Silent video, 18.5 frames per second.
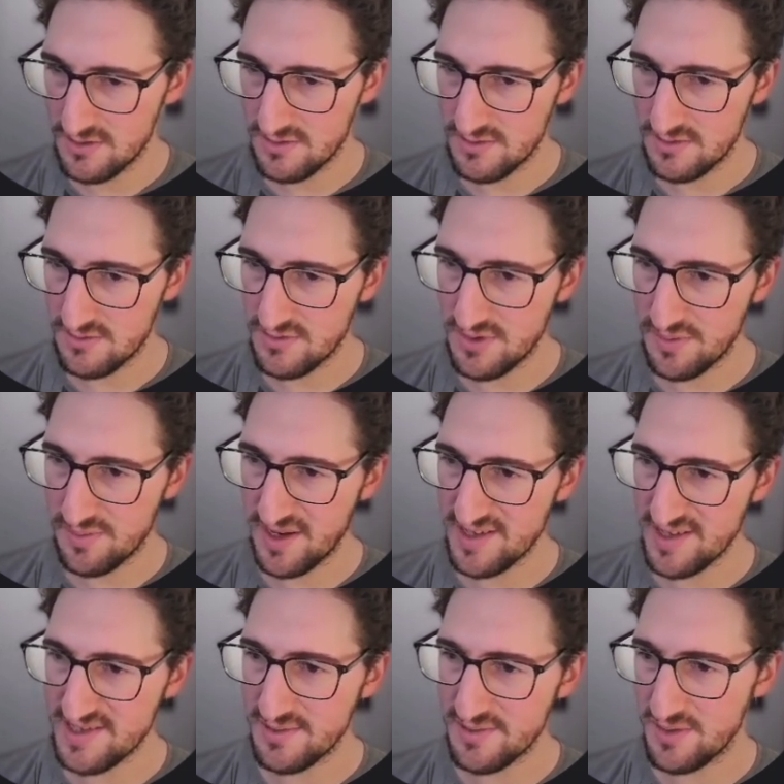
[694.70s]

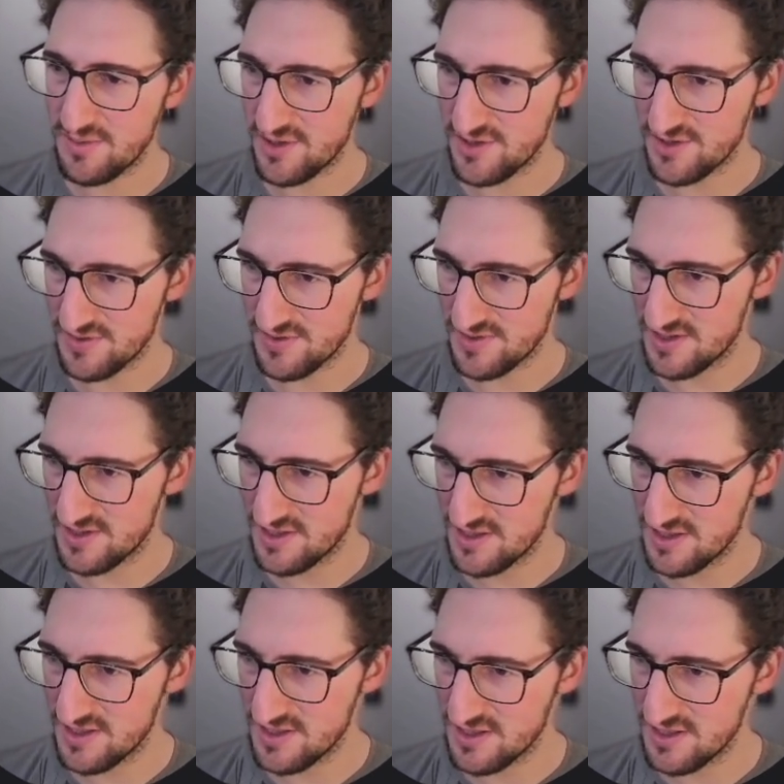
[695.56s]
replaceable modules.
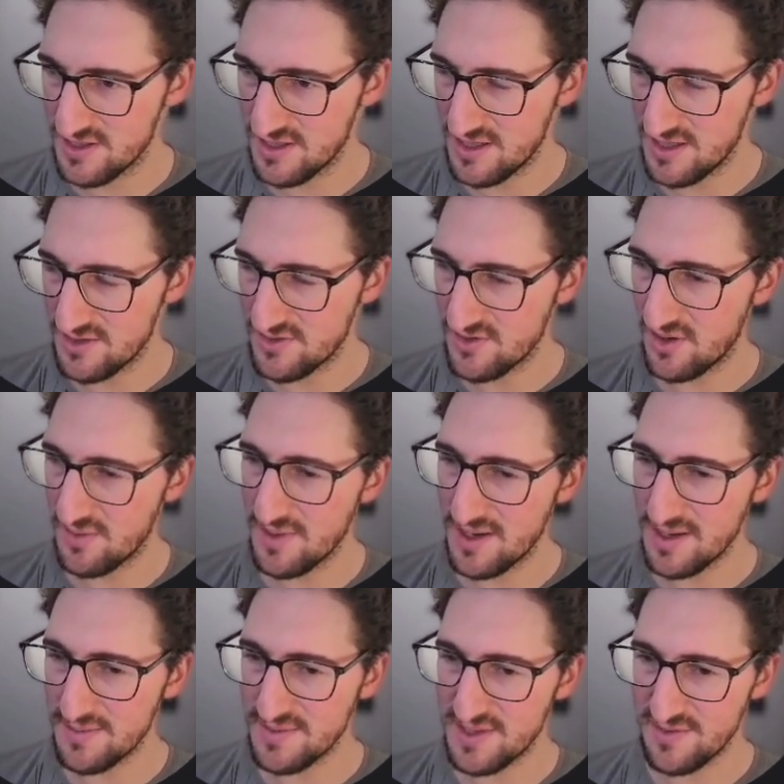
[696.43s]

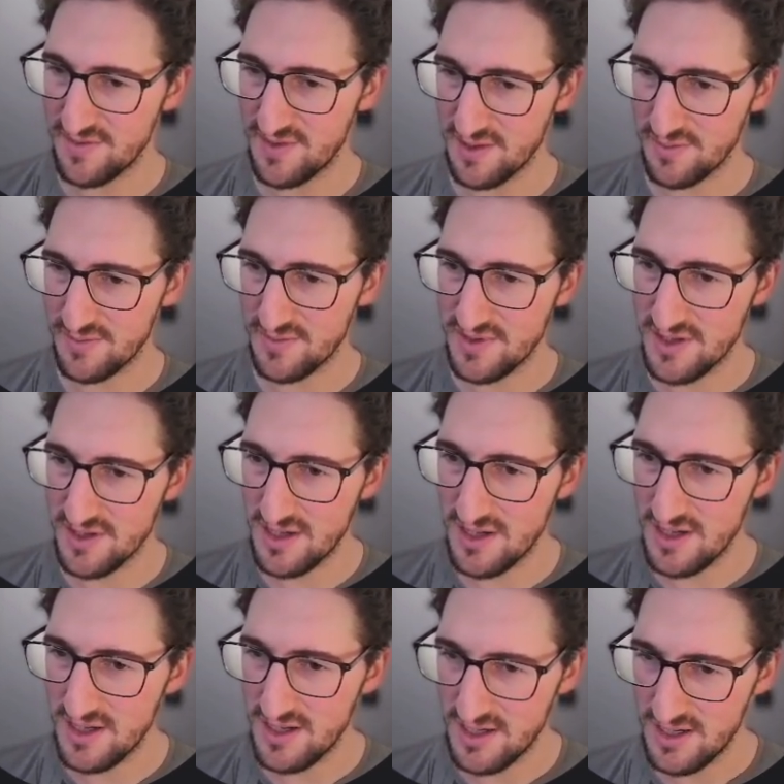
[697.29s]
Tomlib, difflib.
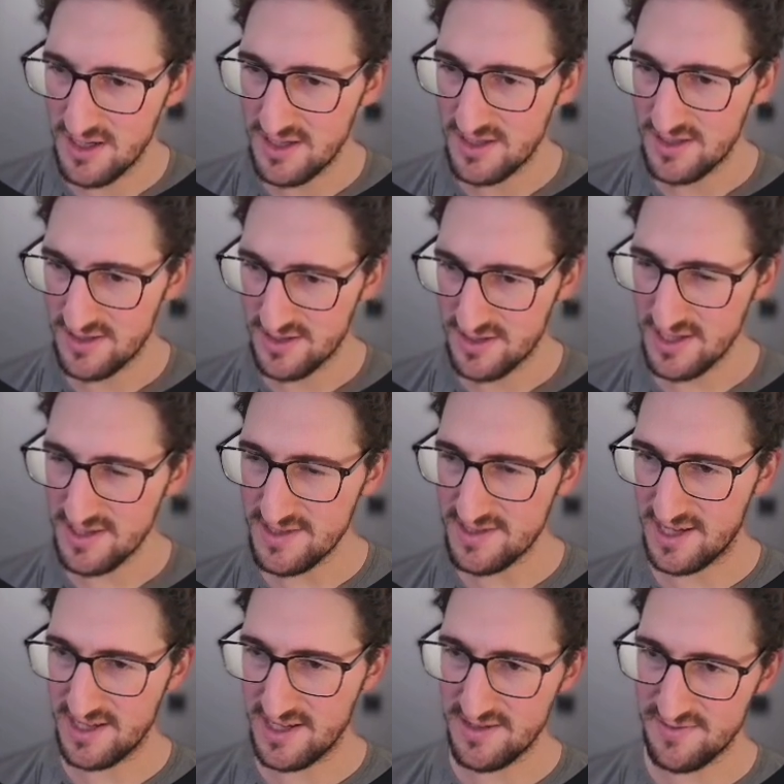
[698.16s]
That's
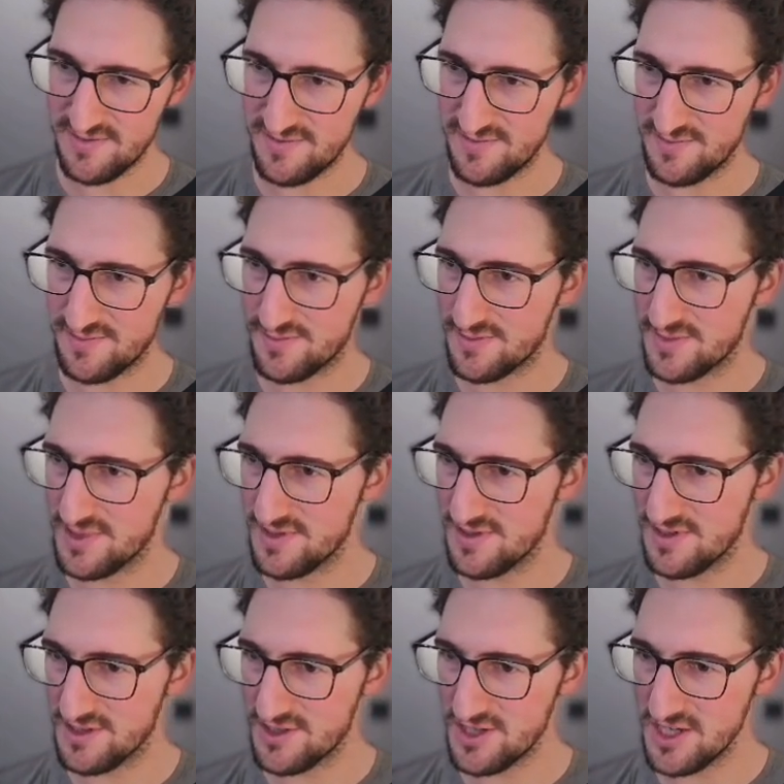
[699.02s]
kind of
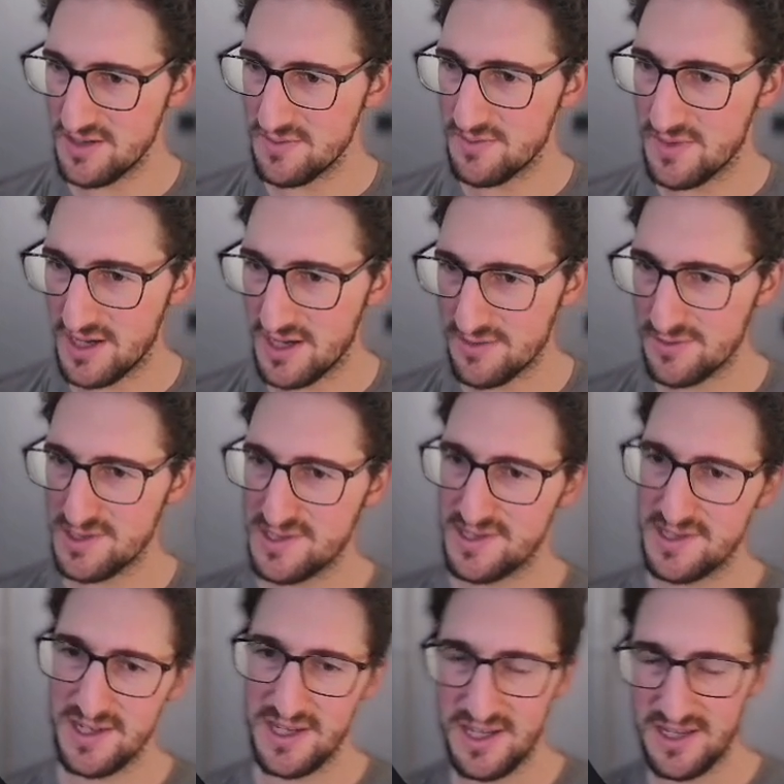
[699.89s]
a shame. I was
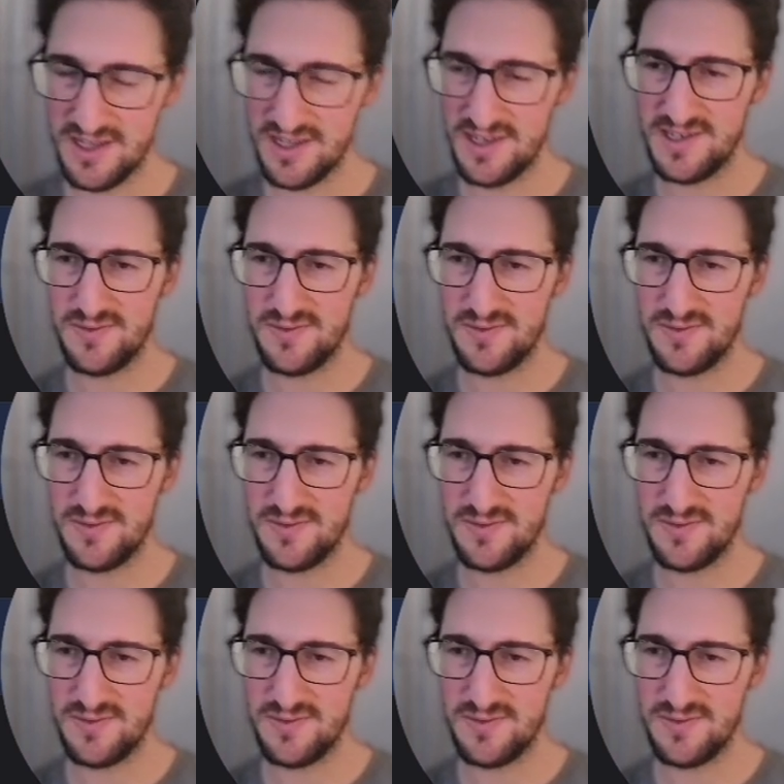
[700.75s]
thinking this